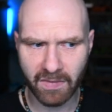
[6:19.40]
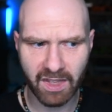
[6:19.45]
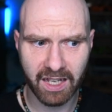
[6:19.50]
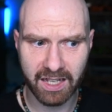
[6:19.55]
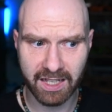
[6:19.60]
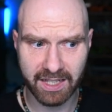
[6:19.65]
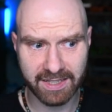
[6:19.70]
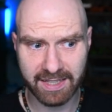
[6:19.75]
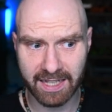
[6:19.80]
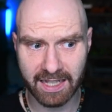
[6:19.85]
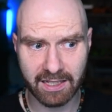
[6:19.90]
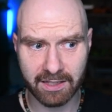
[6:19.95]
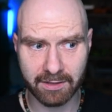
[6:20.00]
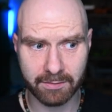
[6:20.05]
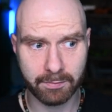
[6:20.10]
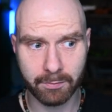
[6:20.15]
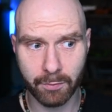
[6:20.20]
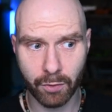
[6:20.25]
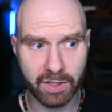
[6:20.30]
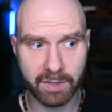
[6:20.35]
he said
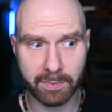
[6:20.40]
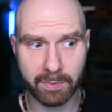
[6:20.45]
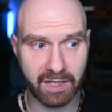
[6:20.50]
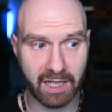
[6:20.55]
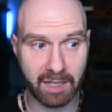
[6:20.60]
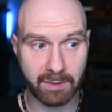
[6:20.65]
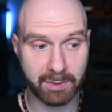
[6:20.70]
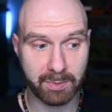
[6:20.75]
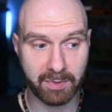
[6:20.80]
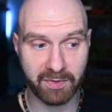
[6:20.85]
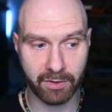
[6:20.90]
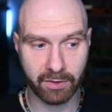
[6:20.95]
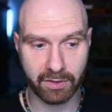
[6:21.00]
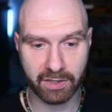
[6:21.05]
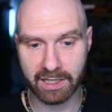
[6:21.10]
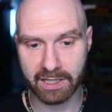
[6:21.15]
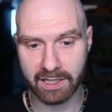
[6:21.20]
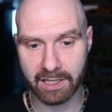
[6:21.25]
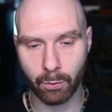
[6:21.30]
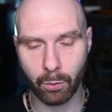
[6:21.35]
it multiple times before
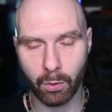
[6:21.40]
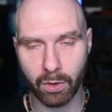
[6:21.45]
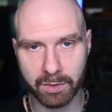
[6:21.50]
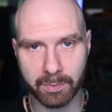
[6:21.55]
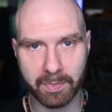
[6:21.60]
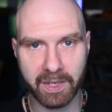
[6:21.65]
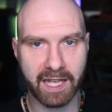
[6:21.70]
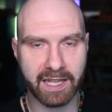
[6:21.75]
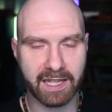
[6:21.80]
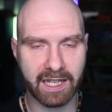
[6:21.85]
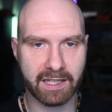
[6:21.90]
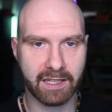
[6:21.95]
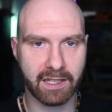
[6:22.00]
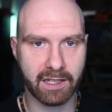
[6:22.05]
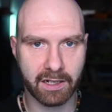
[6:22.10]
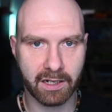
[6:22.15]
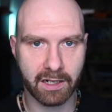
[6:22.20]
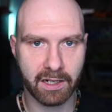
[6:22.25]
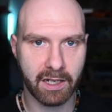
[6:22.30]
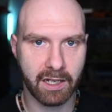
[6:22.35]
that there won't be
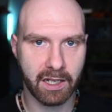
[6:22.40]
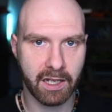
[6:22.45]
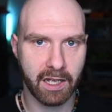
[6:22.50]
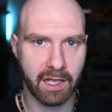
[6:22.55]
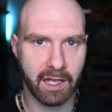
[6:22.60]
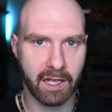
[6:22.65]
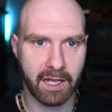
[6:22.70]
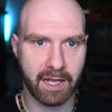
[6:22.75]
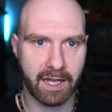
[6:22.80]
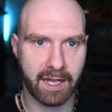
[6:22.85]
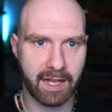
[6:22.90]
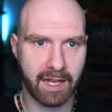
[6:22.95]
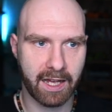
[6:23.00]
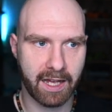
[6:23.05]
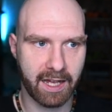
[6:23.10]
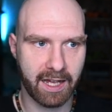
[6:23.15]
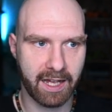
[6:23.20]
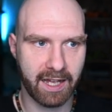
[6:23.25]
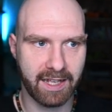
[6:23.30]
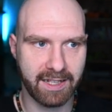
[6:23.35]
another
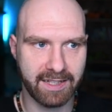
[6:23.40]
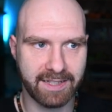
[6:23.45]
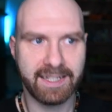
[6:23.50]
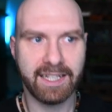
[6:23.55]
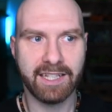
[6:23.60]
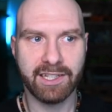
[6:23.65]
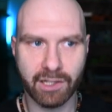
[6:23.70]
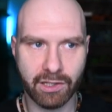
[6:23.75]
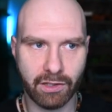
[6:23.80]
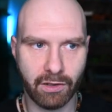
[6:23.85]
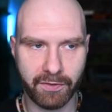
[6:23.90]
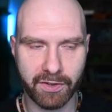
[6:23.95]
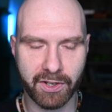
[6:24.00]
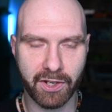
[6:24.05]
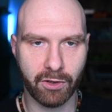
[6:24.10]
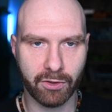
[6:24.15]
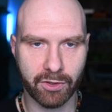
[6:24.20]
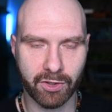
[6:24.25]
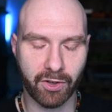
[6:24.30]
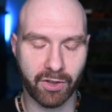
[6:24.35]
season of
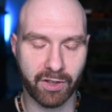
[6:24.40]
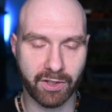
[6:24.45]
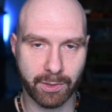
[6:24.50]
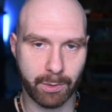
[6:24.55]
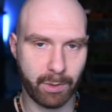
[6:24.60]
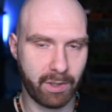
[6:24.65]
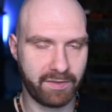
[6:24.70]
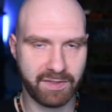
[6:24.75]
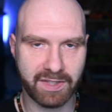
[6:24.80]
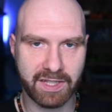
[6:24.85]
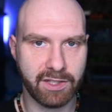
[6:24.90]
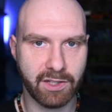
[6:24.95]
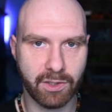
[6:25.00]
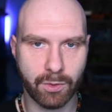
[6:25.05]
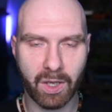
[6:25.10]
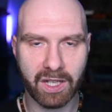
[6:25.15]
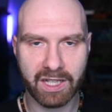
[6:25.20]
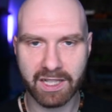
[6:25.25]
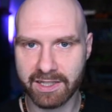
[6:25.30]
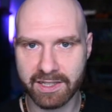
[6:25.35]
Neo Tokyo. So we have season
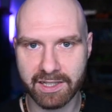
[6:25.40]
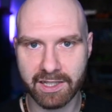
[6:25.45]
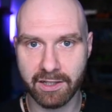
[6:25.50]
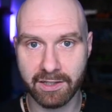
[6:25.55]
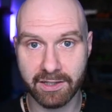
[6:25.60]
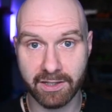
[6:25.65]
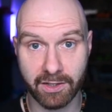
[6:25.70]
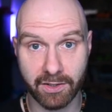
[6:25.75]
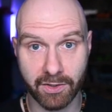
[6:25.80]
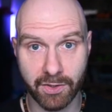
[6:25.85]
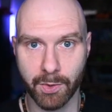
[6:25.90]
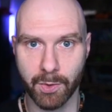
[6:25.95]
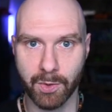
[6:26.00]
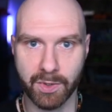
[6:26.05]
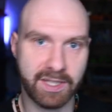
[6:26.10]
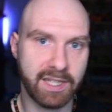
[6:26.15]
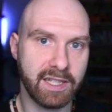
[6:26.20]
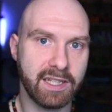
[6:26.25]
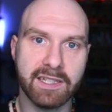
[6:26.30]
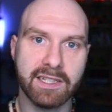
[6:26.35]
one season two,
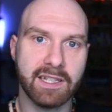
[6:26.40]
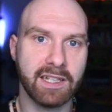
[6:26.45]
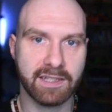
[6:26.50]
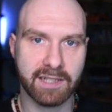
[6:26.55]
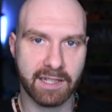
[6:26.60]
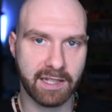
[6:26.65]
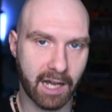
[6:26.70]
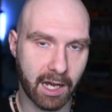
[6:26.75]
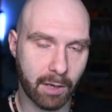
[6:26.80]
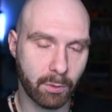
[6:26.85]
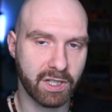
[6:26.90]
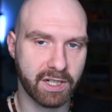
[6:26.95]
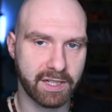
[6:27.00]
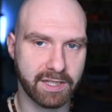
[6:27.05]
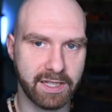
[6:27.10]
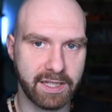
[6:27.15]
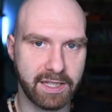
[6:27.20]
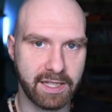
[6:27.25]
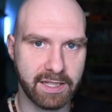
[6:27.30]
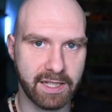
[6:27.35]
citizens and outer
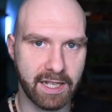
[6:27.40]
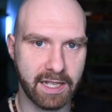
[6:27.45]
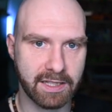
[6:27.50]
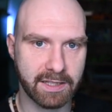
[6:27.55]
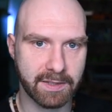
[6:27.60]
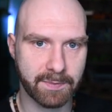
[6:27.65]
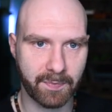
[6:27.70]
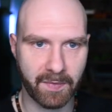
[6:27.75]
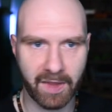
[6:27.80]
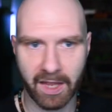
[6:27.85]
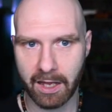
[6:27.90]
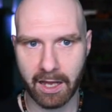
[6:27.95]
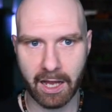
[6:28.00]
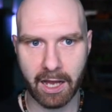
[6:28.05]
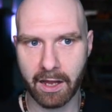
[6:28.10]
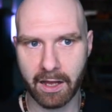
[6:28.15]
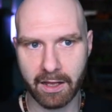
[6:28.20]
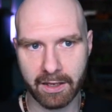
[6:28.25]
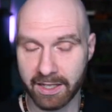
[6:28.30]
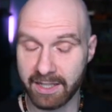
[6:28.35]
citizens.
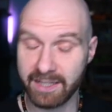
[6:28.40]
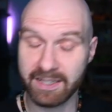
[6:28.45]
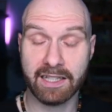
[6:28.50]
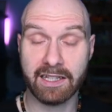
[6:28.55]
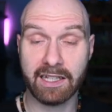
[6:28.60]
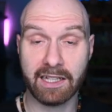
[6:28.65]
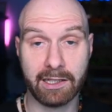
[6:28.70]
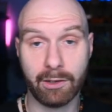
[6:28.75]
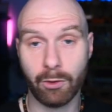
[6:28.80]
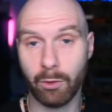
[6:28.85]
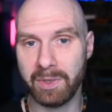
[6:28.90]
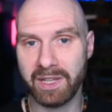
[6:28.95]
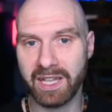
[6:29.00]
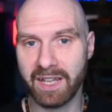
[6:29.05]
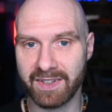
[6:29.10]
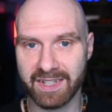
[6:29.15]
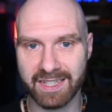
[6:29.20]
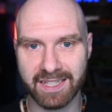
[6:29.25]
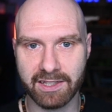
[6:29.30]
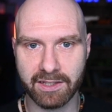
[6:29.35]
He said that there will be
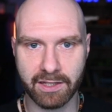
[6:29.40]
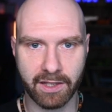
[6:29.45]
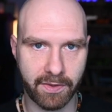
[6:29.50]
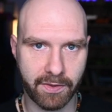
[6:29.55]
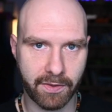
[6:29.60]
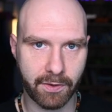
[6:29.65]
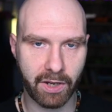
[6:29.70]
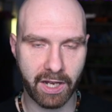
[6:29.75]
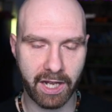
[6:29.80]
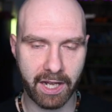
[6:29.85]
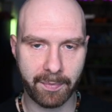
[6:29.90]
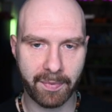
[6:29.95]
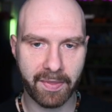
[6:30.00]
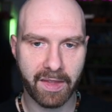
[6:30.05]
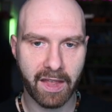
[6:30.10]
never season three,